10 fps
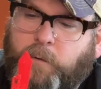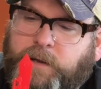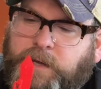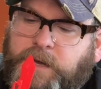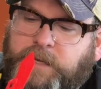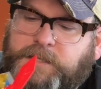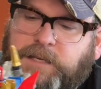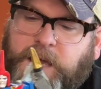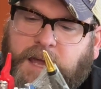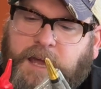want to get
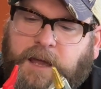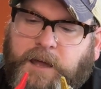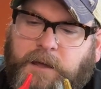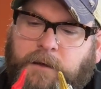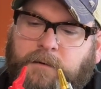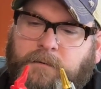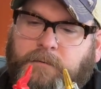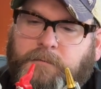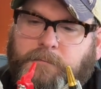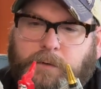a
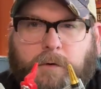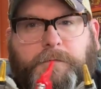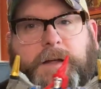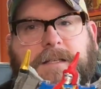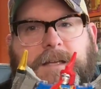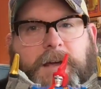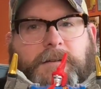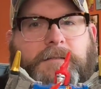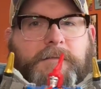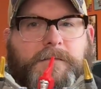little flight stand